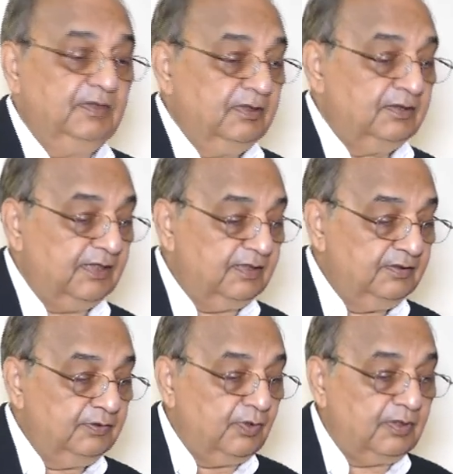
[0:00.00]
Then
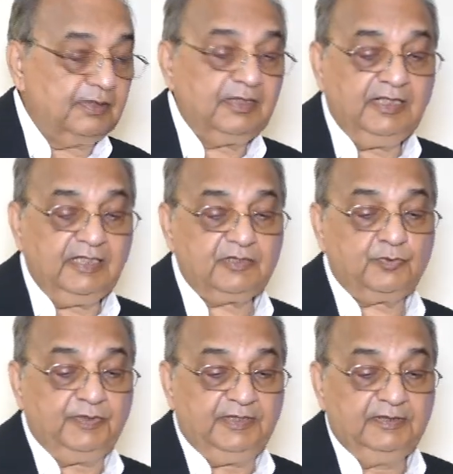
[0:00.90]
you have got
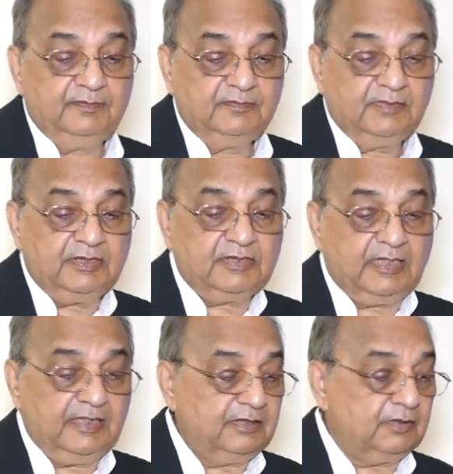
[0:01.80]
ASV is
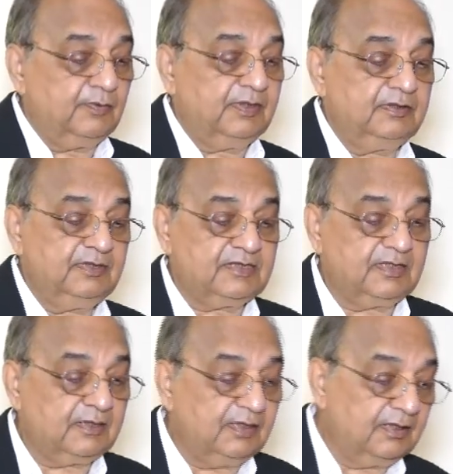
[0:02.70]
another one. This
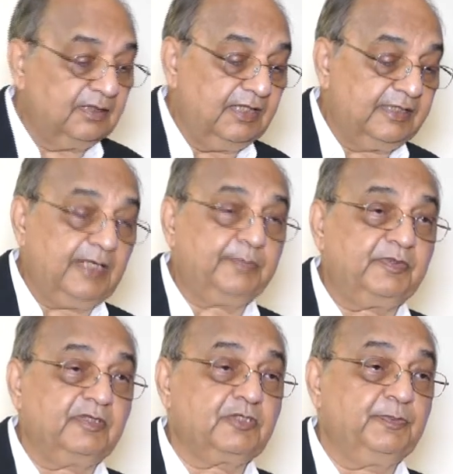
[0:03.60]
is called
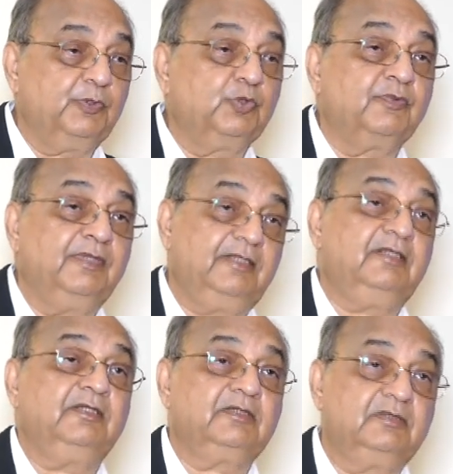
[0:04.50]
adapter support
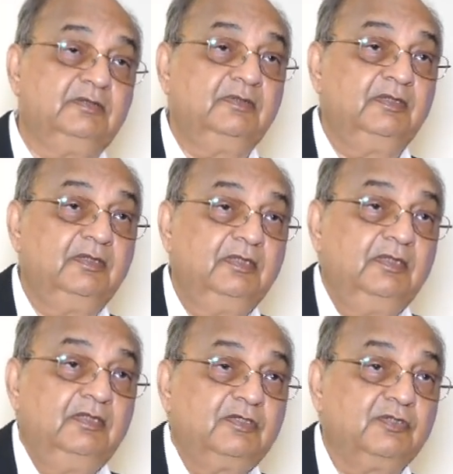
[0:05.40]
ventilation.
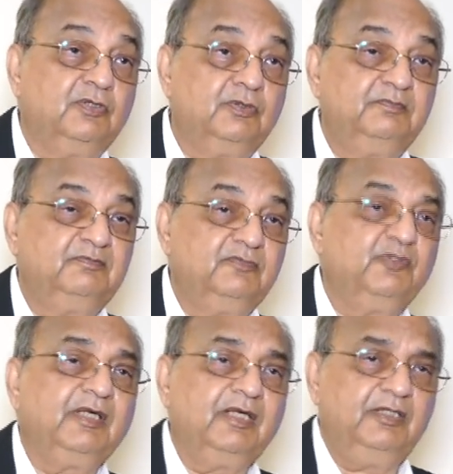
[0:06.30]
So we
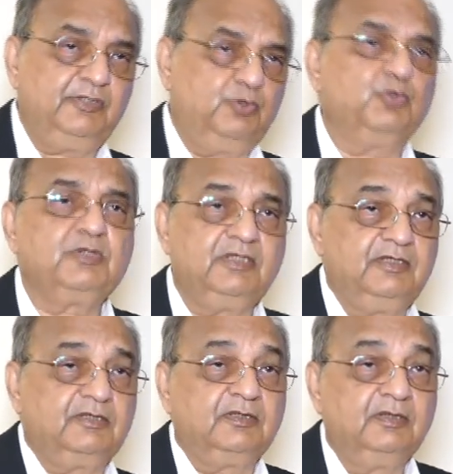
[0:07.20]
rarely use
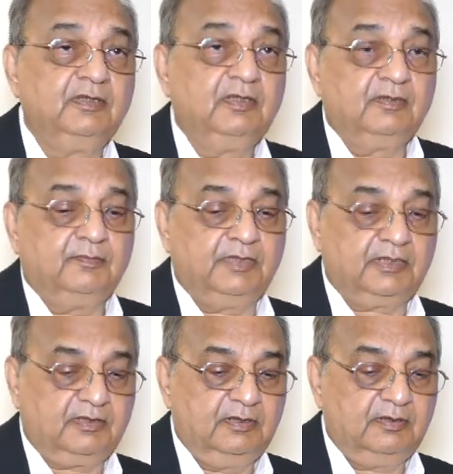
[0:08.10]
these,
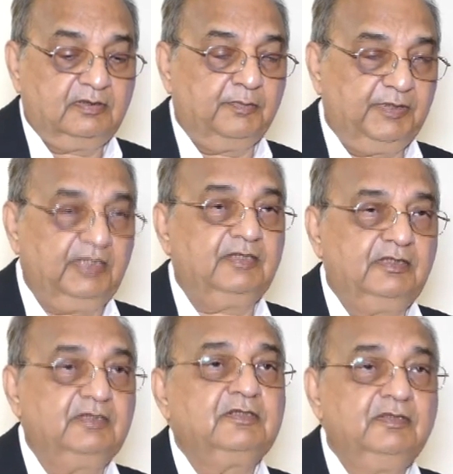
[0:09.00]
but the main
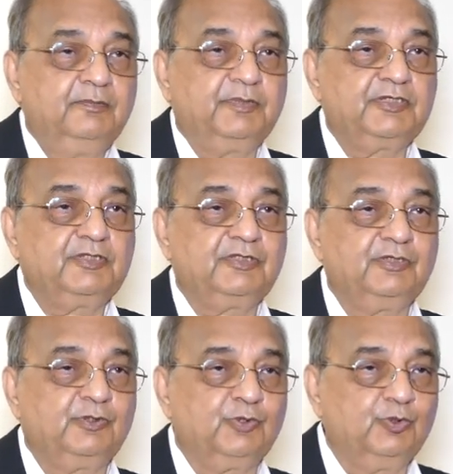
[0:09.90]
is pressure
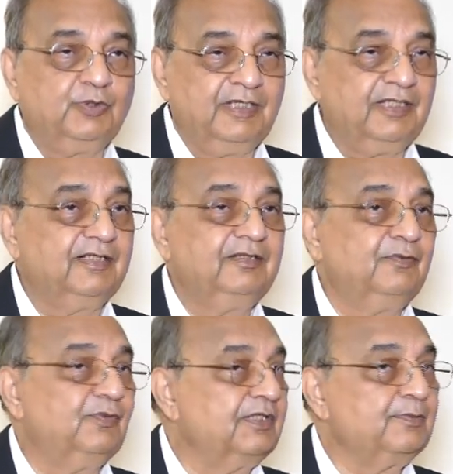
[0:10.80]
control and
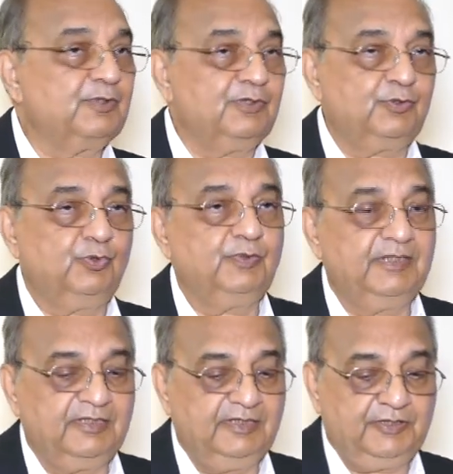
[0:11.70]
volume control
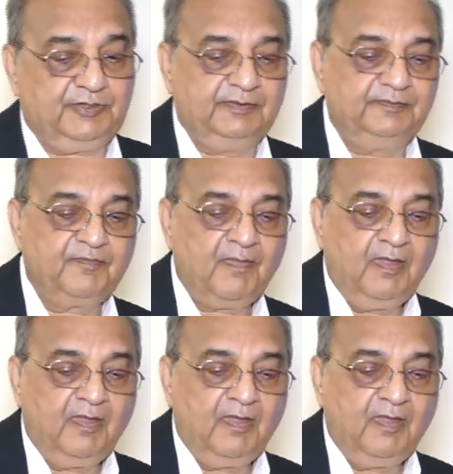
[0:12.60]
ventilation.